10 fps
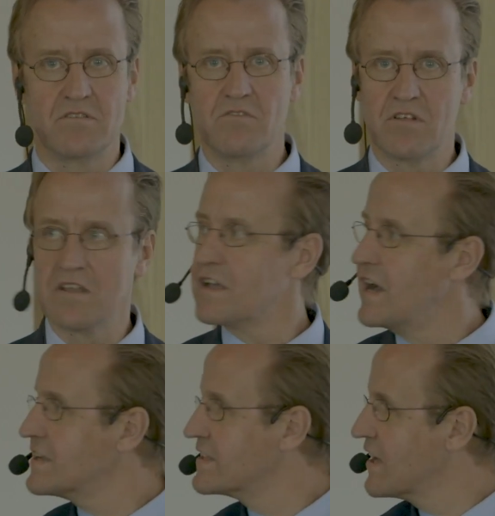Girdler,
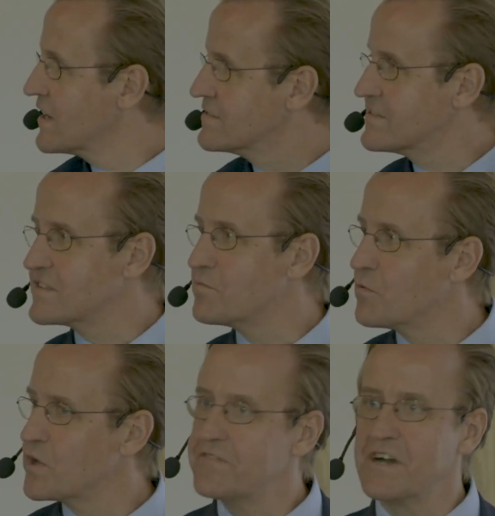Gali's textbook,
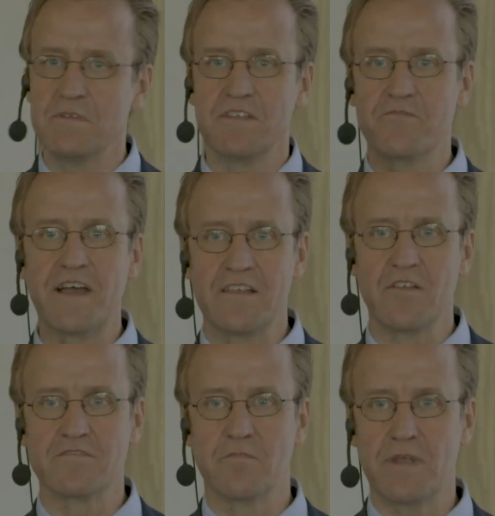whatever. I mean, you find in
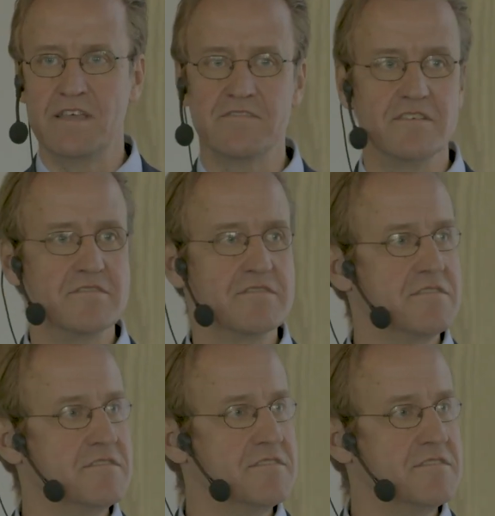lots of places,